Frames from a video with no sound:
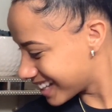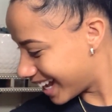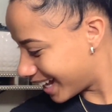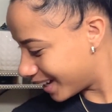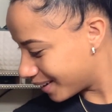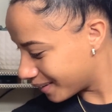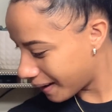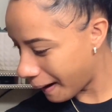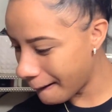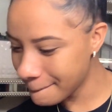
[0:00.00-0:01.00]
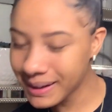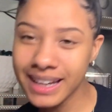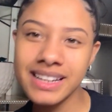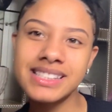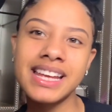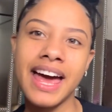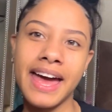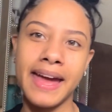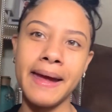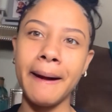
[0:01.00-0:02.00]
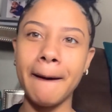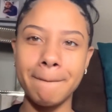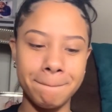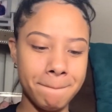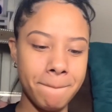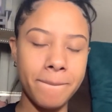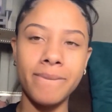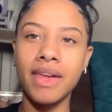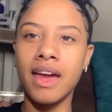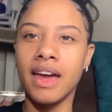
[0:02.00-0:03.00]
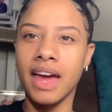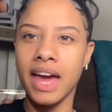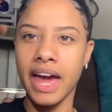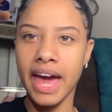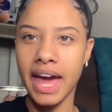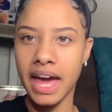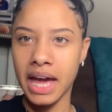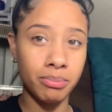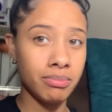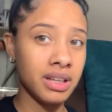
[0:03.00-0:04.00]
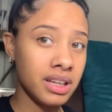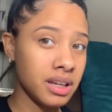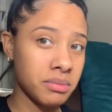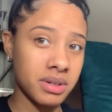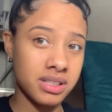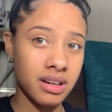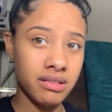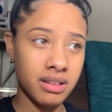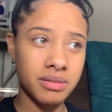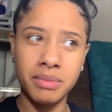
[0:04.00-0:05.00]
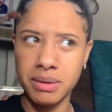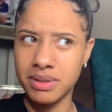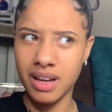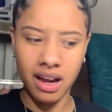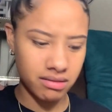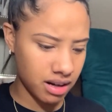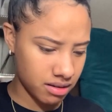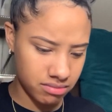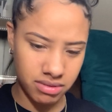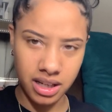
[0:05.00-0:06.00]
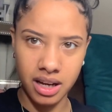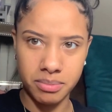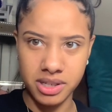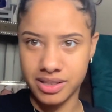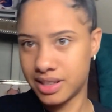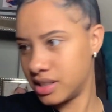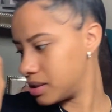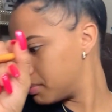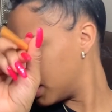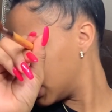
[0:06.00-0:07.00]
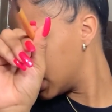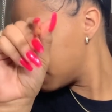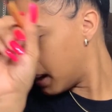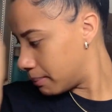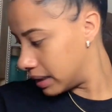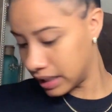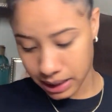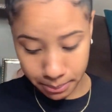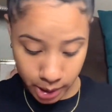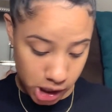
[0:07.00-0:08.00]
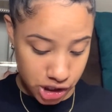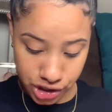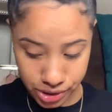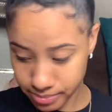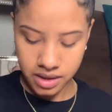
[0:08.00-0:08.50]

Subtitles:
I'm gonna take a blending brush. I don't know what kind of brush it is, but it's my blending brush.